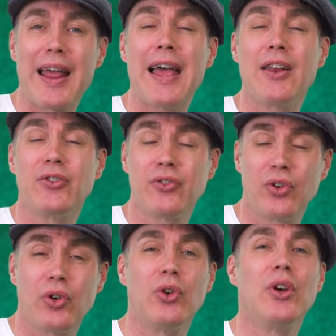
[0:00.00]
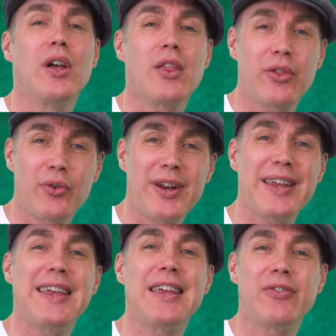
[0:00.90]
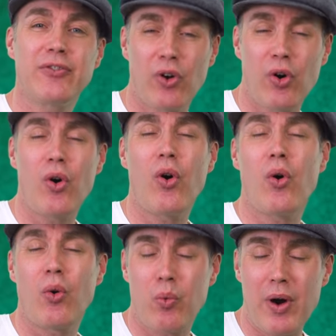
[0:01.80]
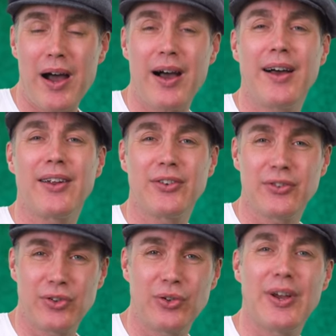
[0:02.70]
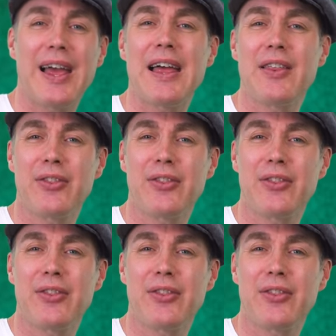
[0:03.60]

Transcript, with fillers: and two, three, four, one, two, and